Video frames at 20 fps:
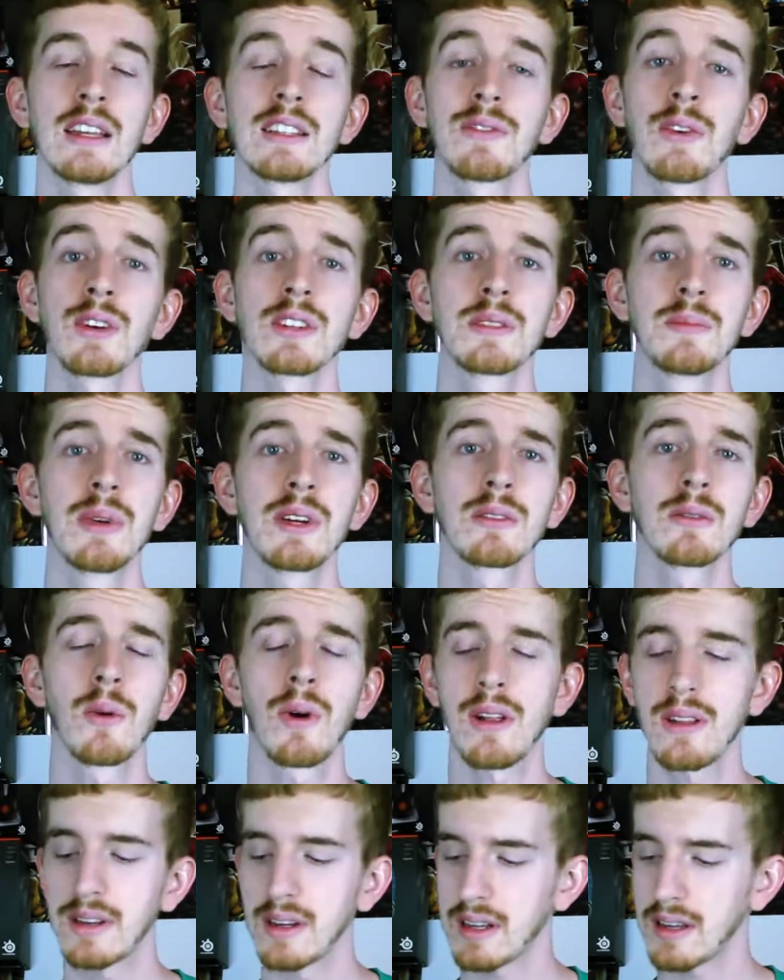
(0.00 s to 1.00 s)
As far as build
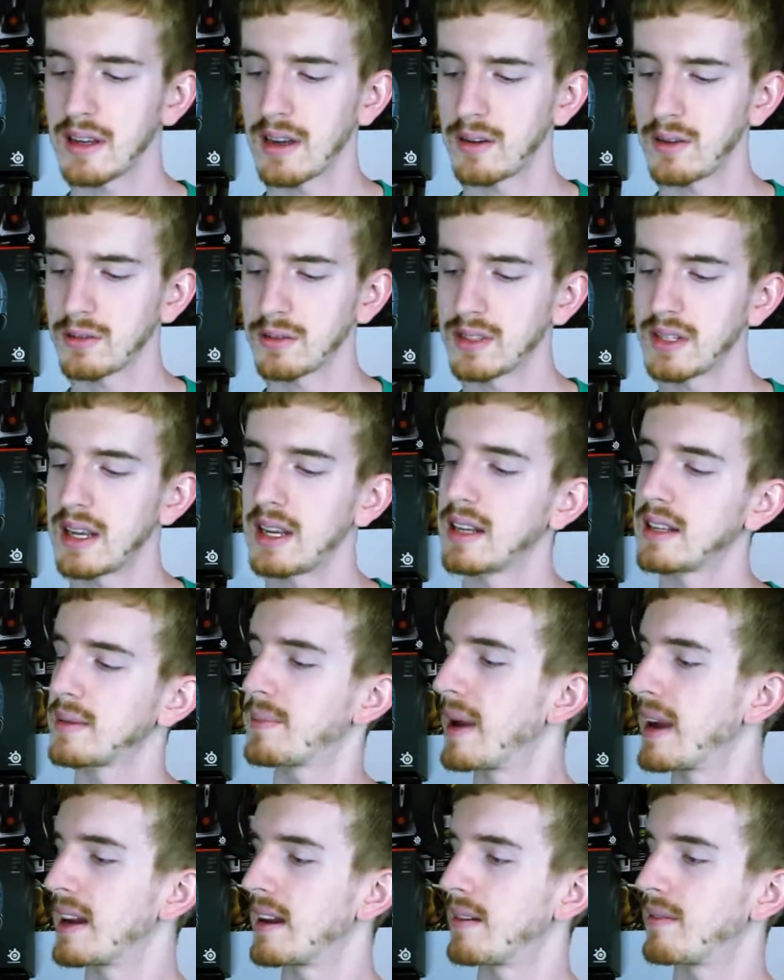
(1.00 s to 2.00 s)
quality goes, it is
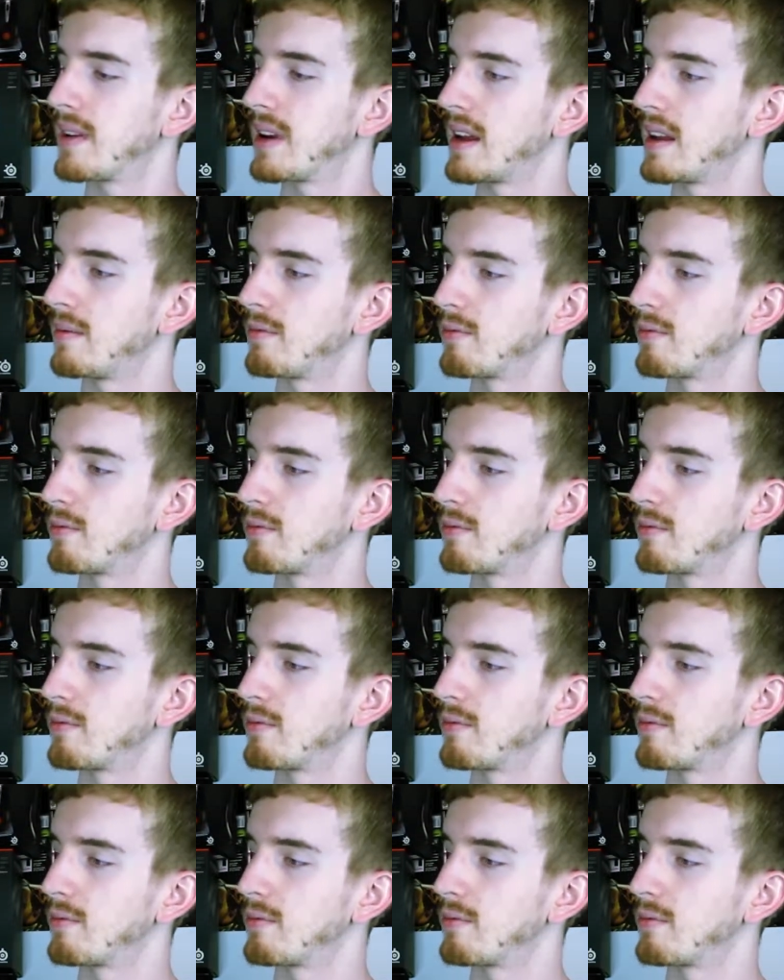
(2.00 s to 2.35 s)
made of a